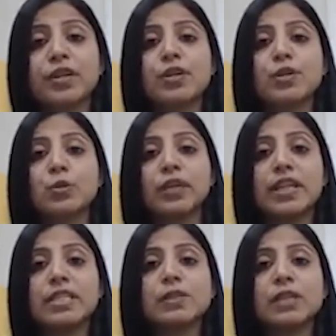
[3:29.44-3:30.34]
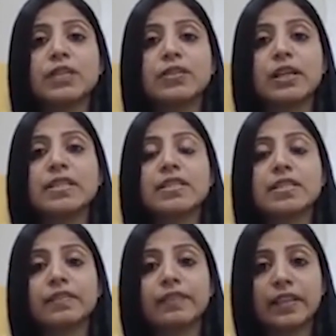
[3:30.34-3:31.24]
So the insulin release is
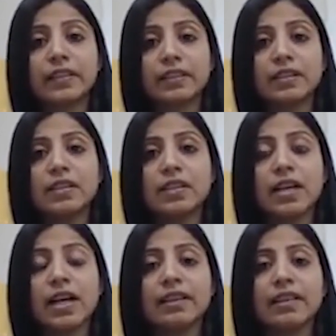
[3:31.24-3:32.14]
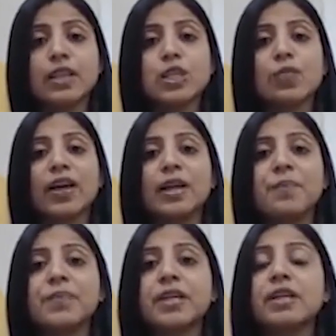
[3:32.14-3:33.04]
affected, and that's why
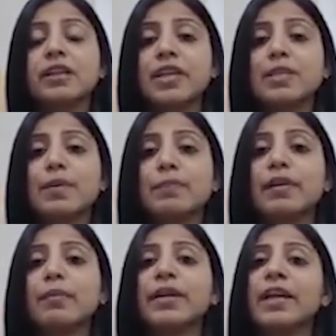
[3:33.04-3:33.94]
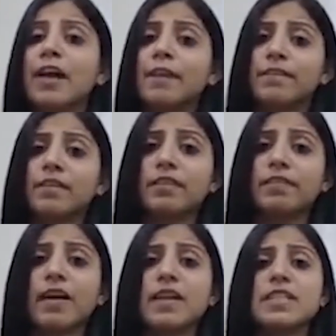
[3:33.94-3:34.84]
these people may have
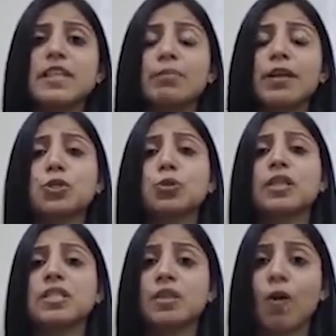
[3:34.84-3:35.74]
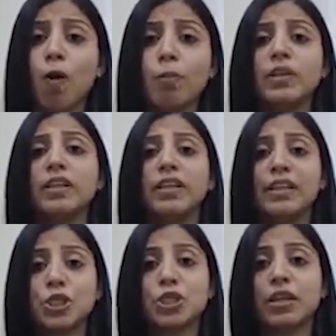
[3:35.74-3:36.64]
fasting blood sugars normal
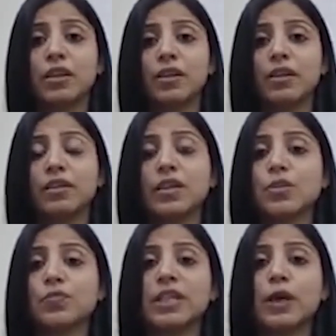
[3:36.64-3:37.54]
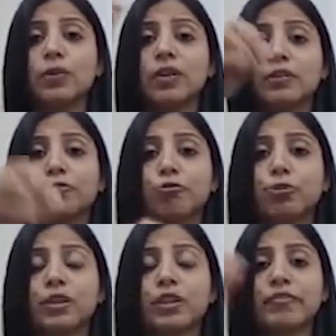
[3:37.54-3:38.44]
initially. That's without the
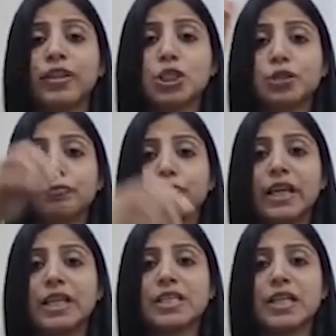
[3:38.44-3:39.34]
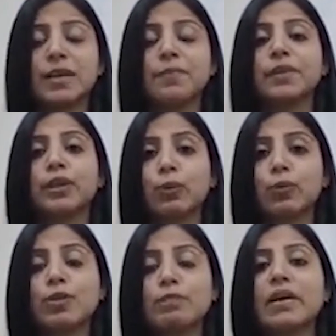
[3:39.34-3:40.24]
food, the fresh food entering, the
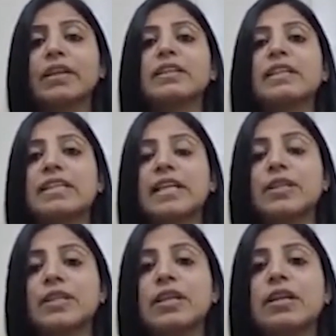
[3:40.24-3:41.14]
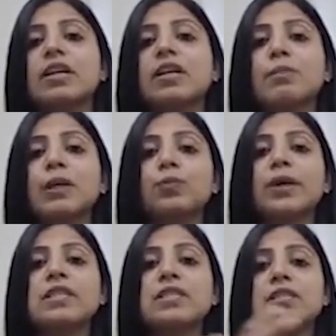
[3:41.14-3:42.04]
glucose particles entering. But
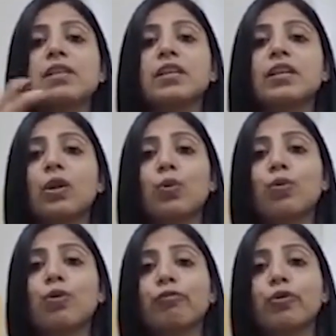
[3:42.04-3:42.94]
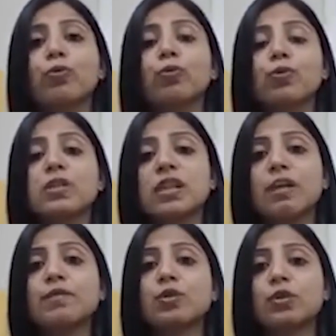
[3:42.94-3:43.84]
once the load of glucose
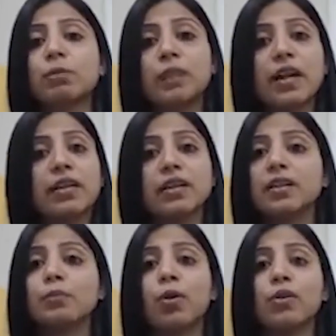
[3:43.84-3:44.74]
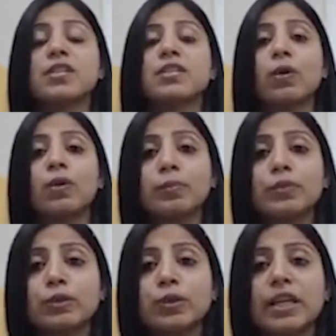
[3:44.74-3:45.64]
comes into the blood, the body is not
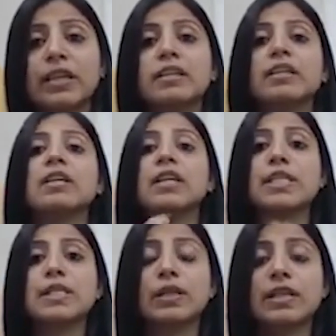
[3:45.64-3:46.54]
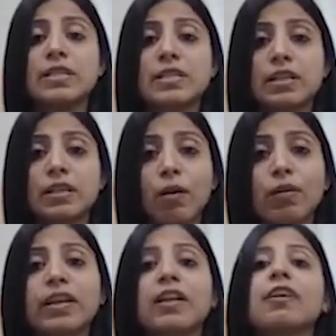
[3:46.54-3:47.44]
able to take it. Insulin is
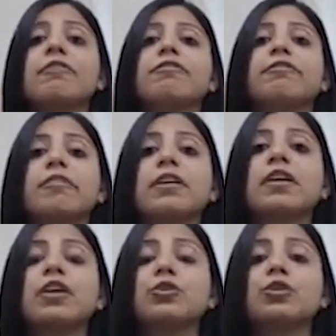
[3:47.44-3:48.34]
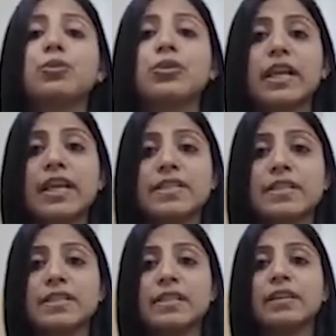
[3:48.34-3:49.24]
not enough to neutralize
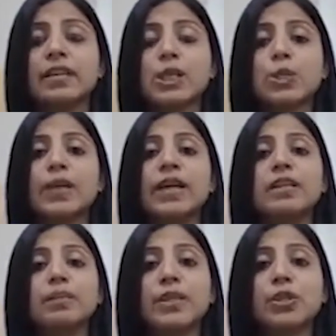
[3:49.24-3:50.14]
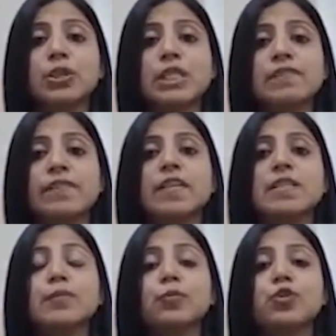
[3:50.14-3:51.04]
it, and that's why the patients
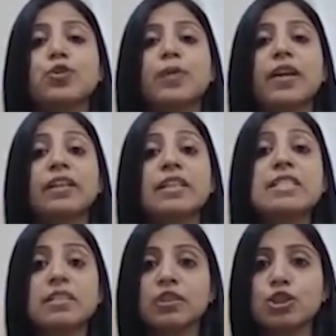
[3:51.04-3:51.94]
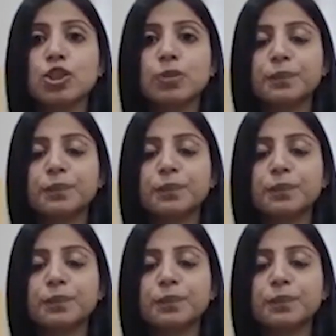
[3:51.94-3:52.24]
face a postprandial surge.